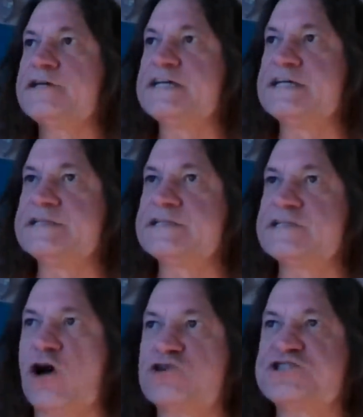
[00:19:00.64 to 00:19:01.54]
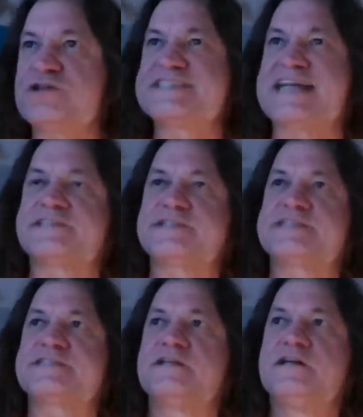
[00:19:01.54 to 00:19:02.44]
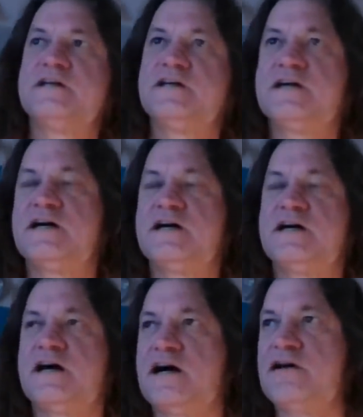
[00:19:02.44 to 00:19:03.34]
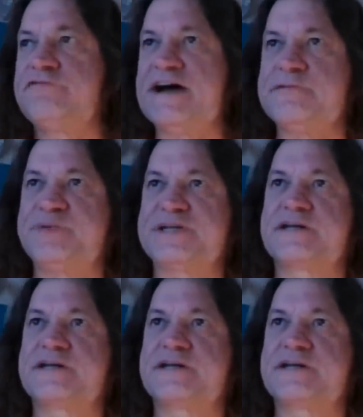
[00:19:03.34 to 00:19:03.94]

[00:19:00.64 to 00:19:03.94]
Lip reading: in the social status, very big